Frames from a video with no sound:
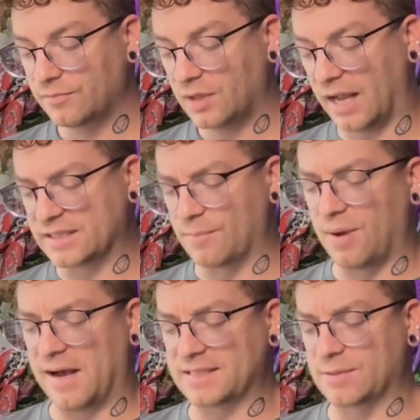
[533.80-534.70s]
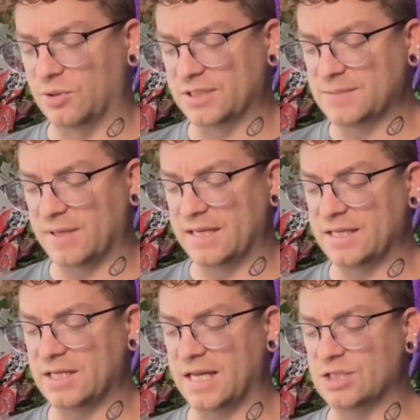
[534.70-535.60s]
it's impossible to spin
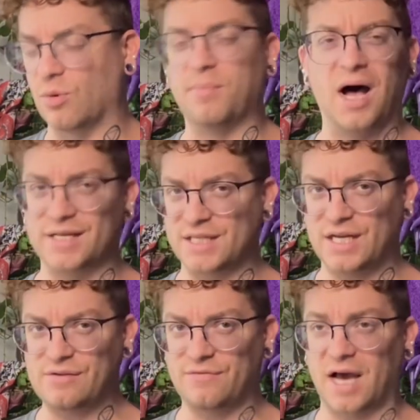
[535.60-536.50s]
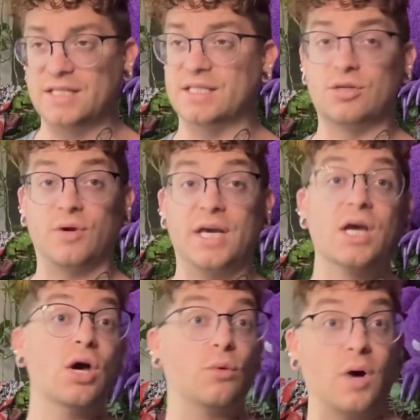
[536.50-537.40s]
it into a positive? I disagree.
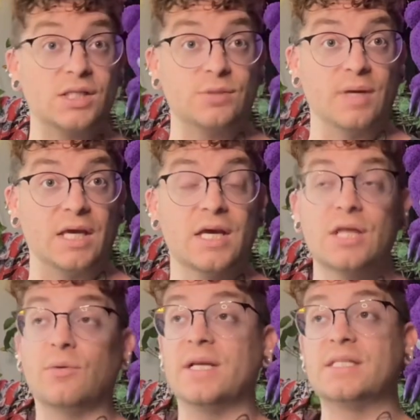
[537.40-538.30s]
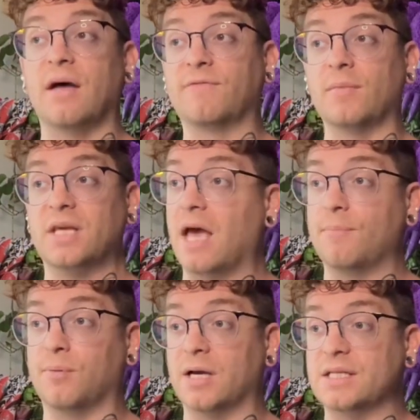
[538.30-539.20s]
Watch me. Threes come from the
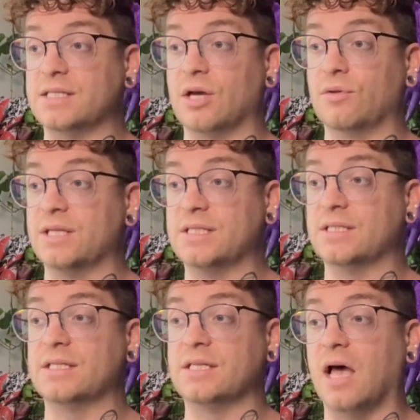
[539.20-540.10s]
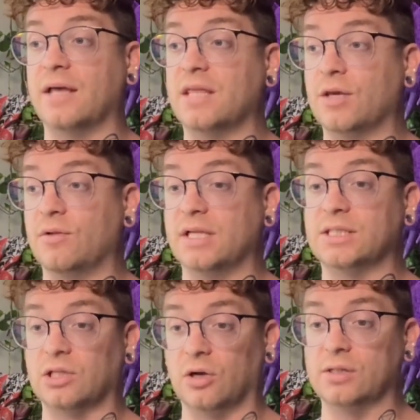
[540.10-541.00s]
Empress, so this is a sign that you need
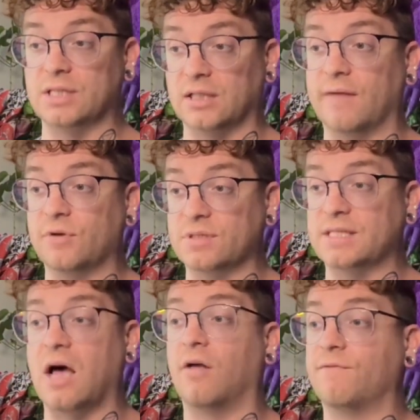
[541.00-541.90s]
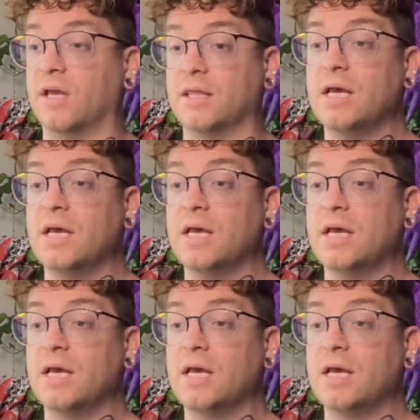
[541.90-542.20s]
to learn to love yourself, and